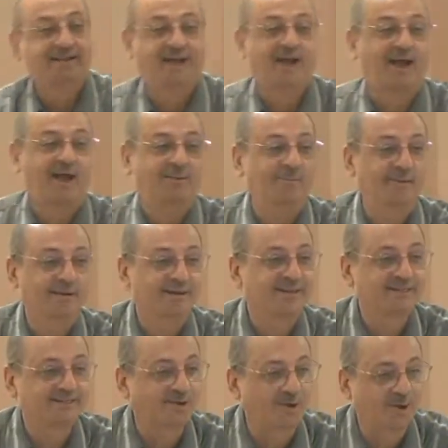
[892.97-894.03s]
the khabar
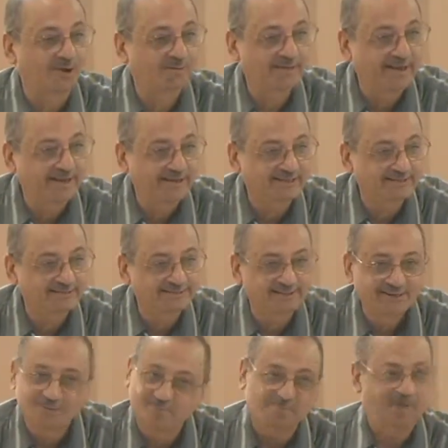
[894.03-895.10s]
is always
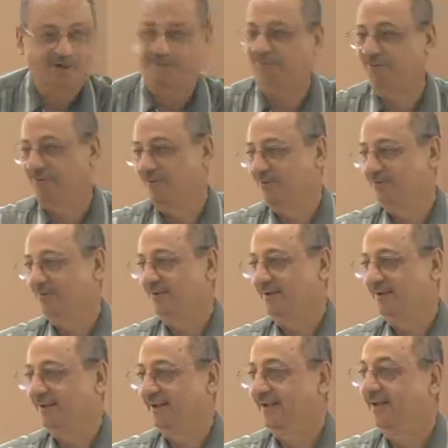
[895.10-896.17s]
marfu.
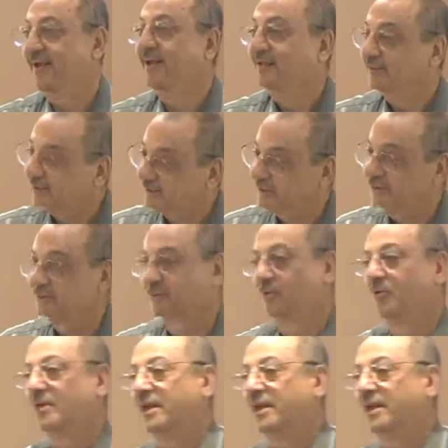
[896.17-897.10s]
This is rule